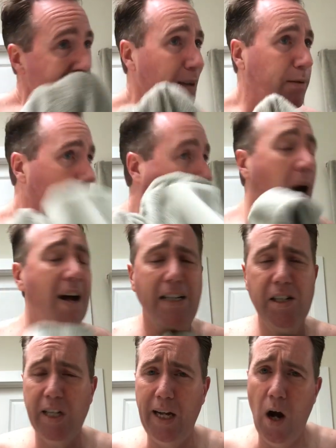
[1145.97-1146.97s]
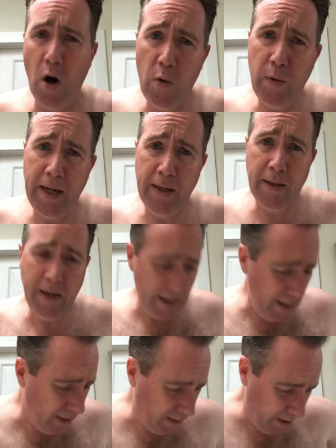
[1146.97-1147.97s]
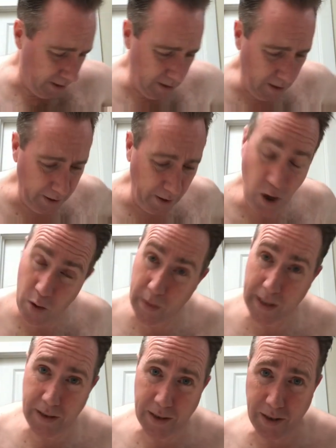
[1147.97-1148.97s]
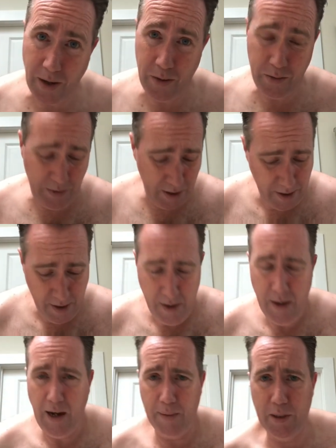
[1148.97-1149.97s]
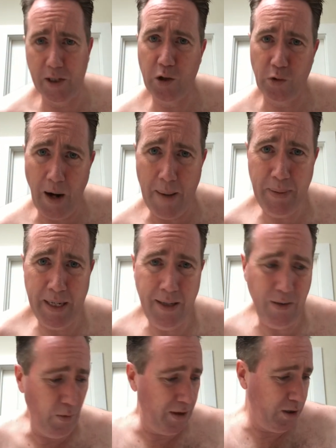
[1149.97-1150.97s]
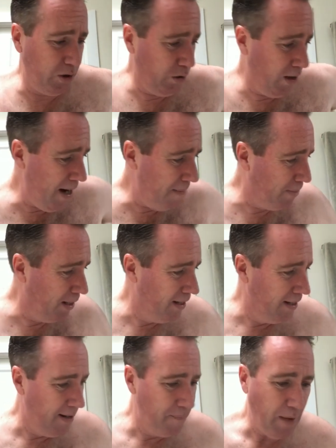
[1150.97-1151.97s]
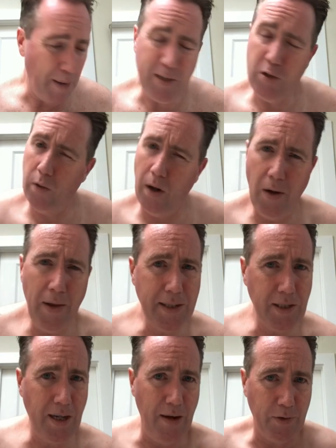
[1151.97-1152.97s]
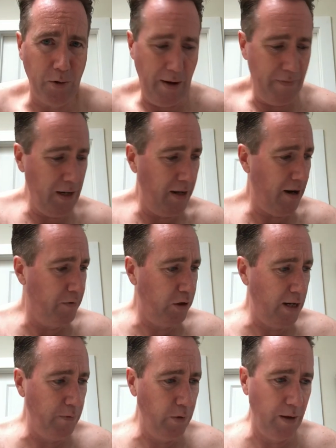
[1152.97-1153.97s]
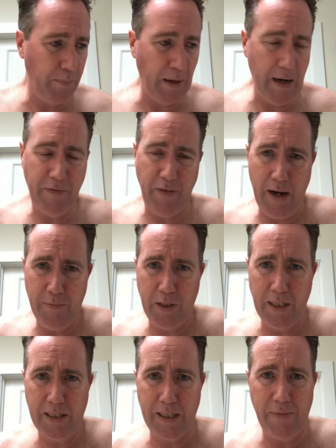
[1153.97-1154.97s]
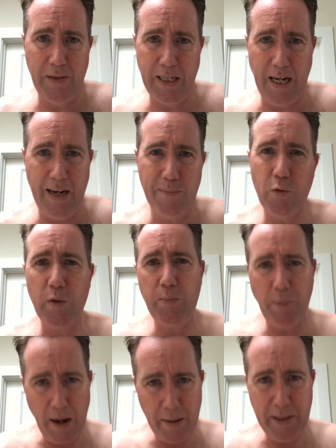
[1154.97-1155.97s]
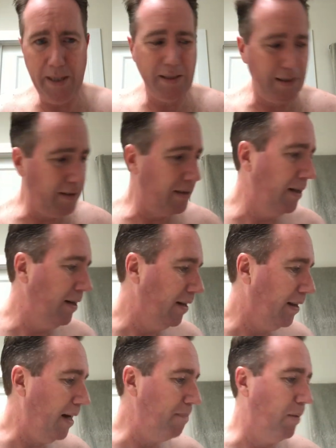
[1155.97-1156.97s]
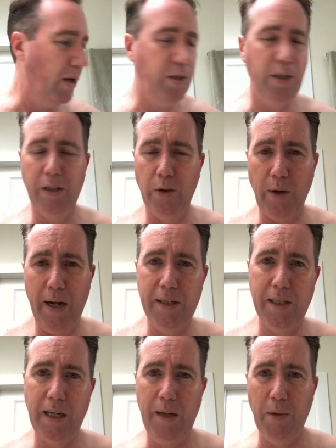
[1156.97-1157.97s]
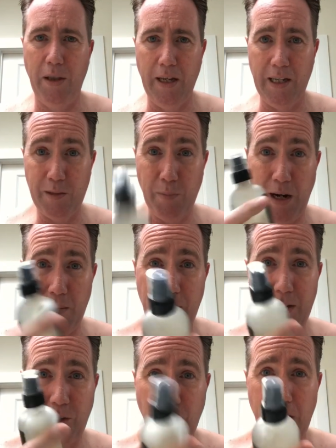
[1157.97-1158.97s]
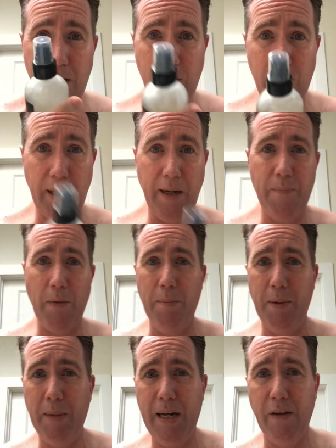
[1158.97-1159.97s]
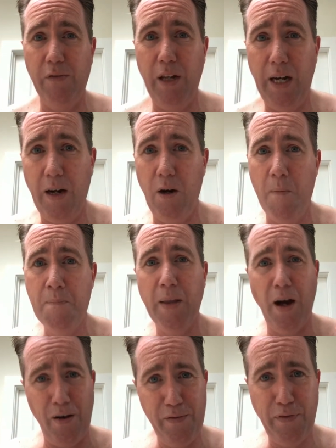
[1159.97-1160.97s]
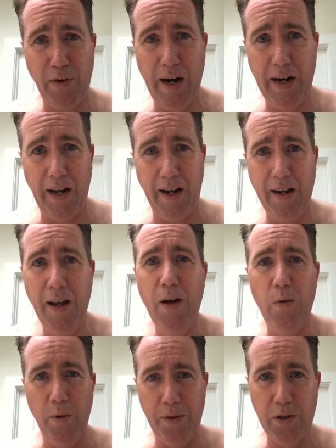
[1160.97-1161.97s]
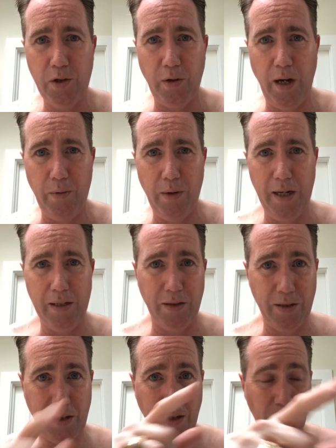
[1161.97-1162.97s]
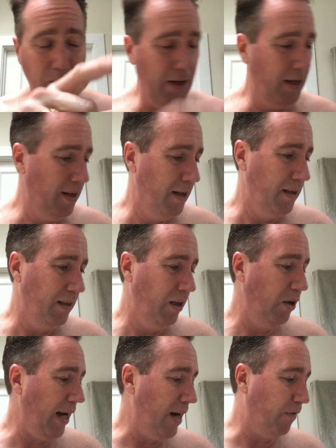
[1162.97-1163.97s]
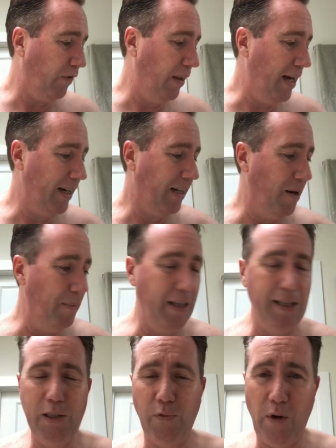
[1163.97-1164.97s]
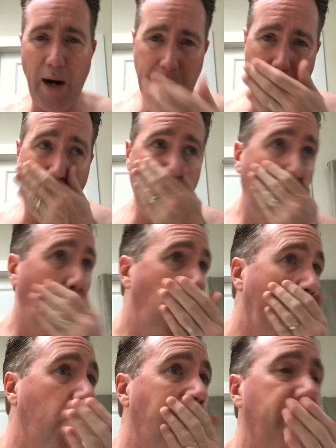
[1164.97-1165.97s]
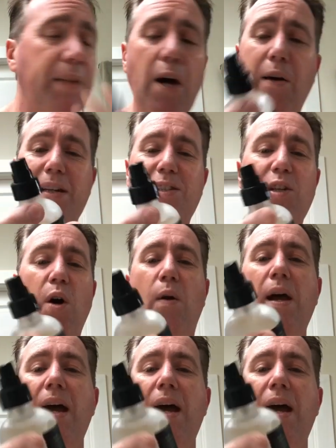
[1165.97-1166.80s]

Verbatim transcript: I've been practicing honing it on a honing stone. I've been stropping it with a strop. I've been doing all that stuff. So I've done, I've shaved with it probably five, six, seven times, which probably isn't that much in the grand scheme of things, but I'm gonna try using it. I'm gonna make a video on Friday with the straight razor. So look out for that coming this Friday. All right, so